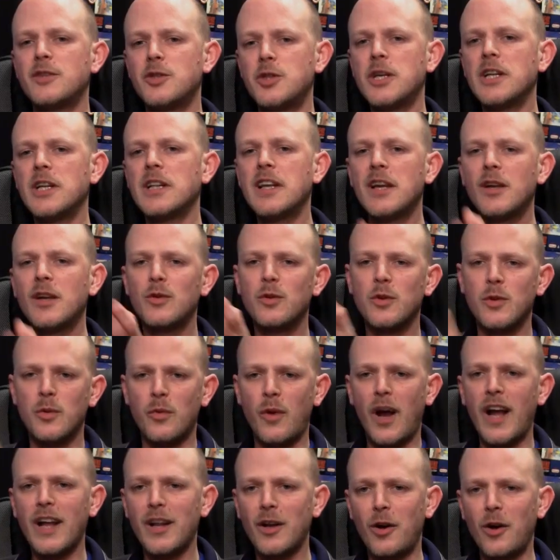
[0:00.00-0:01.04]
shielding to the
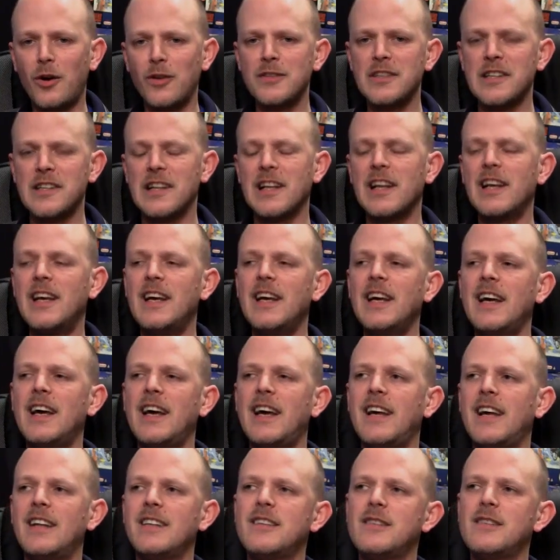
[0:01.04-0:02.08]
right console,
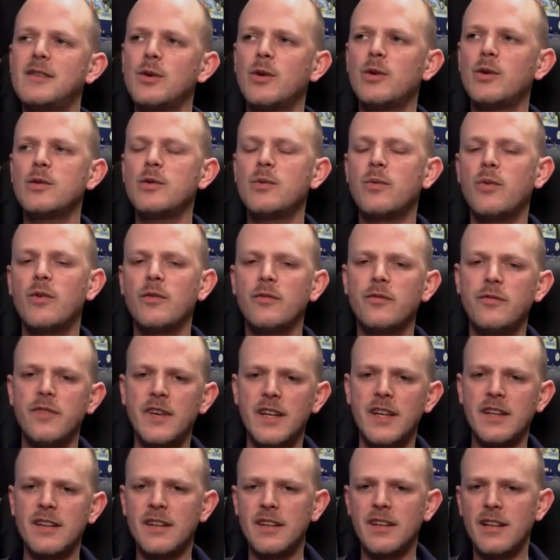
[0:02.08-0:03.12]
and this is also one
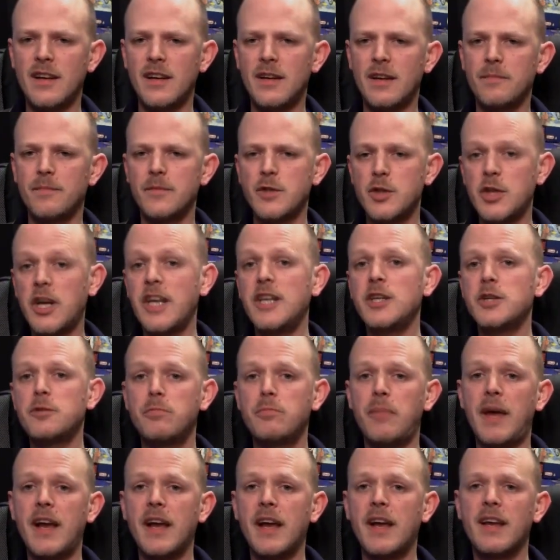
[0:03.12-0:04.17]
thing that I changed
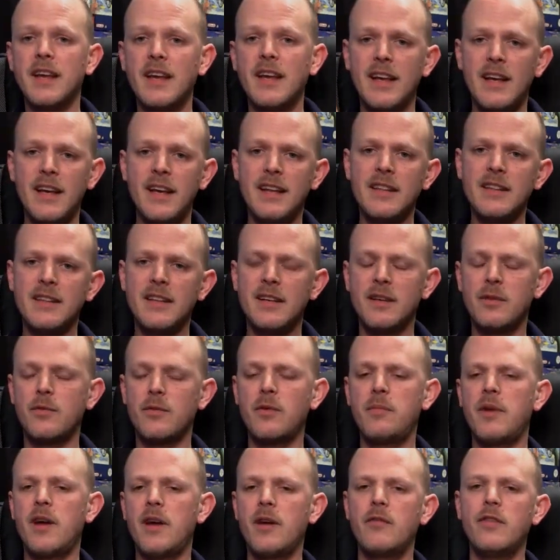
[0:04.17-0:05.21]
back in the
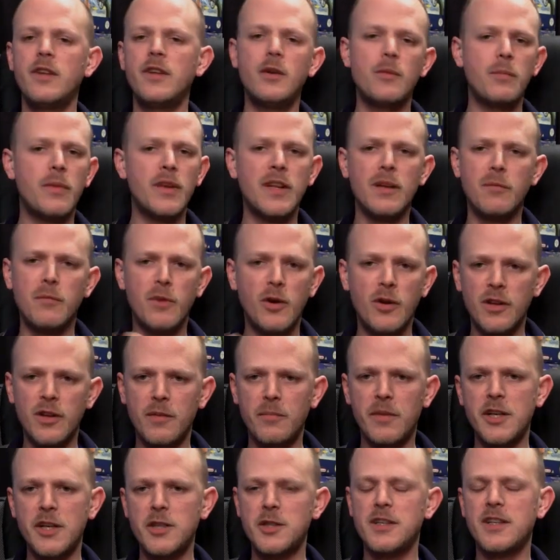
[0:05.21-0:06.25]
repair video, but I'm gonna
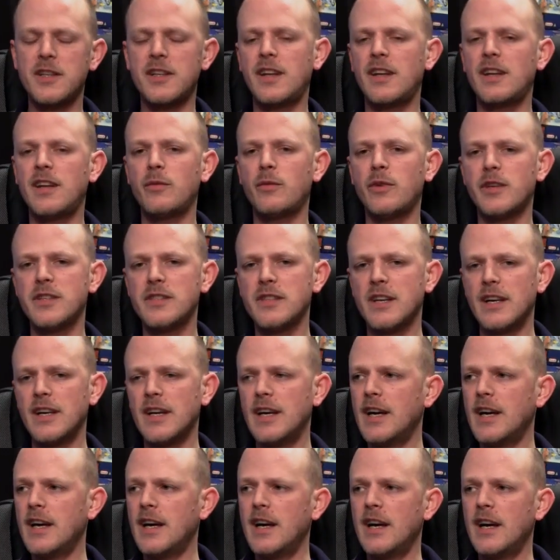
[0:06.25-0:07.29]
mention it anyways.
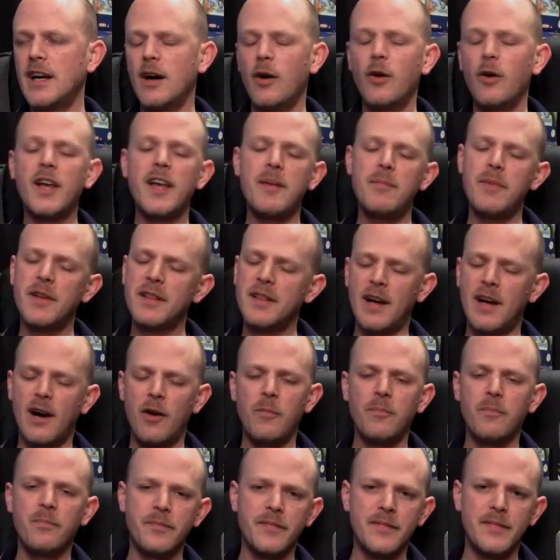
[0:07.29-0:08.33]
Okay, but
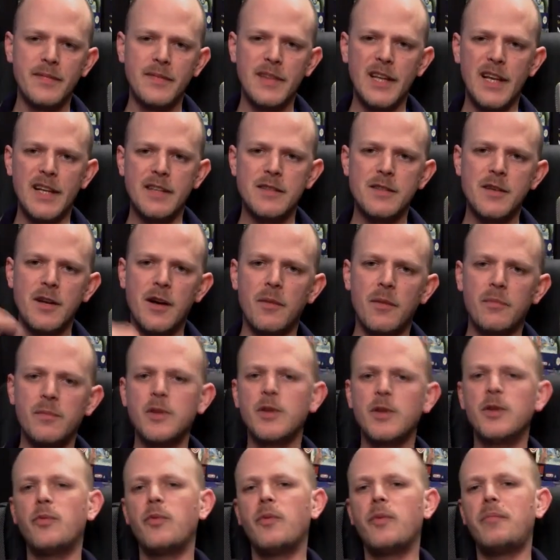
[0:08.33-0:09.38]
now let's come
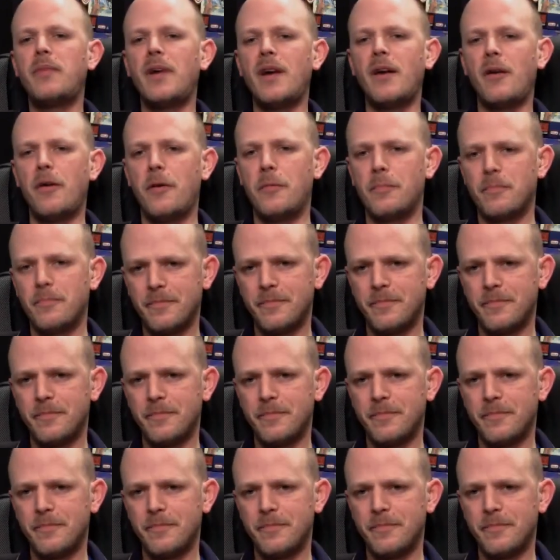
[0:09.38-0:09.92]
to the repair.